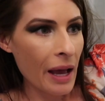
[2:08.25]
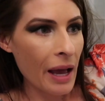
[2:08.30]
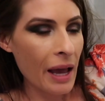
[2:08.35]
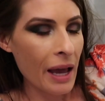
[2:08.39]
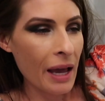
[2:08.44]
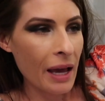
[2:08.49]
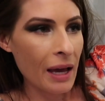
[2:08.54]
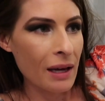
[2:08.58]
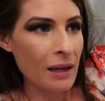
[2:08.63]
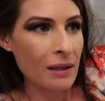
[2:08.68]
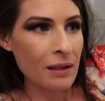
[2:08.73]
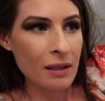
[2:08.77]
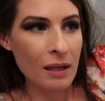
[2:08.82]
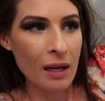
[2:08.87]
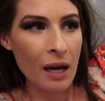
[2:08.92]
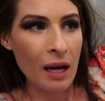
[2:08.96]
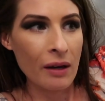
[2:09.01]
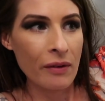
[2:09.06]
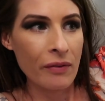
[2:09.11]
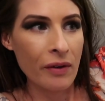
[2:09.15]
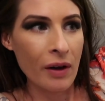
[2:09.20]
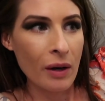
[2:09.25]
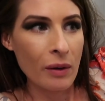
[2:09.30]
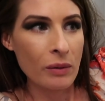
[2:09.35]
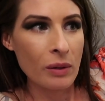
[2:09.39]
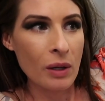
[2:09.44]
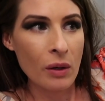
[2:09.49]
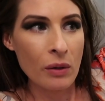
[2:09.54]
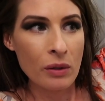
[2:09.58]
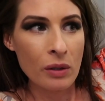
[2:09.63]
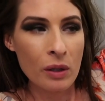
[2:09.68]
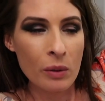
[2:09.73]
and yeah, I
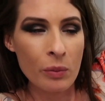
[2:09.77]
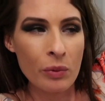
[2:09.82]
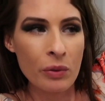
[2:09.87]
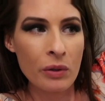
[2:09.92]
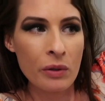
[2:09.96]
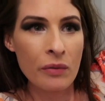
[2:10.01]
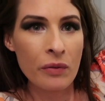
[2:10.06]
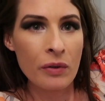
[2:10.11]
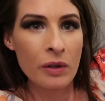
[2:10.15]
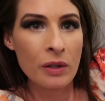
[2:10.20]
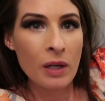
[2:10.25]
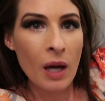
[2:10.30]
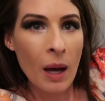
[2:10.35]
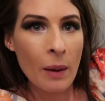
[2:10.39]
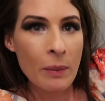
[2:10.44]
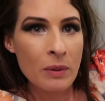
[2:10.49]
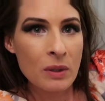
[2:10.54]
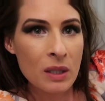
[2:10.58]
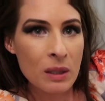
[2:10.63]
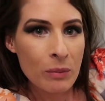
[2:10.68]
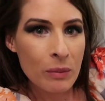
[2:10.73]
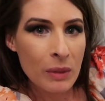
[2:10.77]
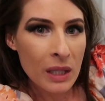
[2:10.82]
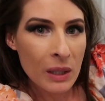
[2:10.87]
found out you're approved for adoption.